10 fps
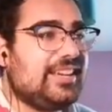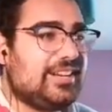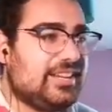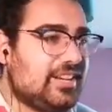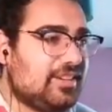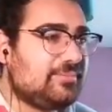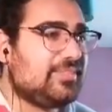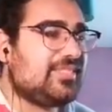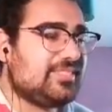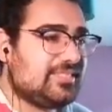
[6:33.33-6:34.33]
There he
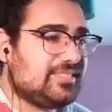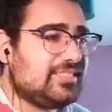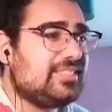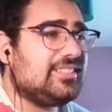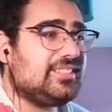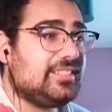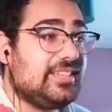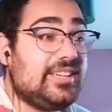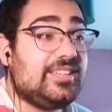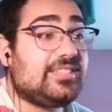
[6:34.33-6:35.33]
comes.
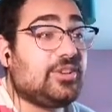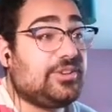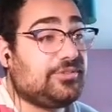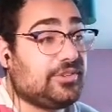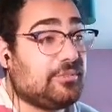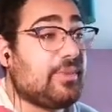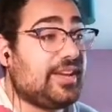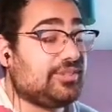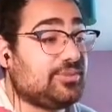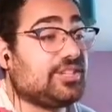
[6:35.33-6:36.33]
He's going for the
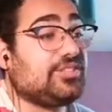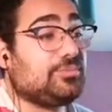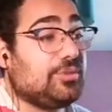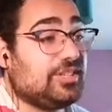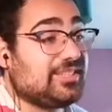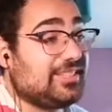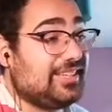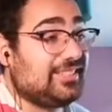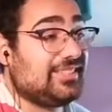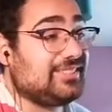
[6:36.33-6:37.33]
bias wrecker spot
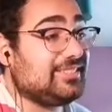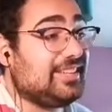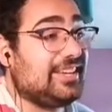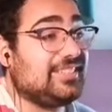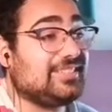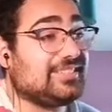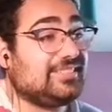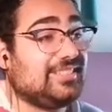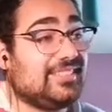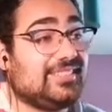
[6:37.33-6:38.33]
lately, and
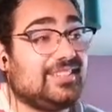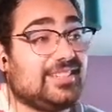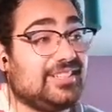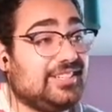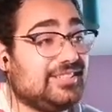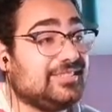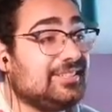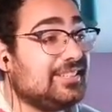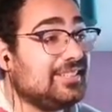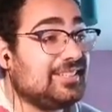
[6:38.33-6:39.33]
that's not good.
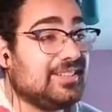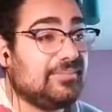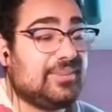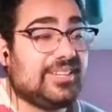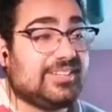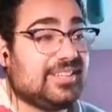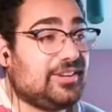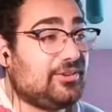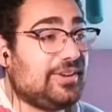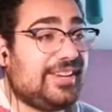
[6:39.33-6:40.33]
Because I
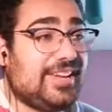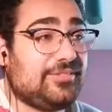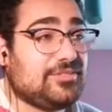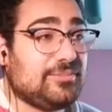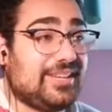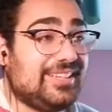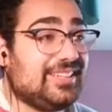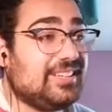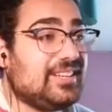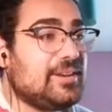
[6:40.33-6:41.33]
already have too many.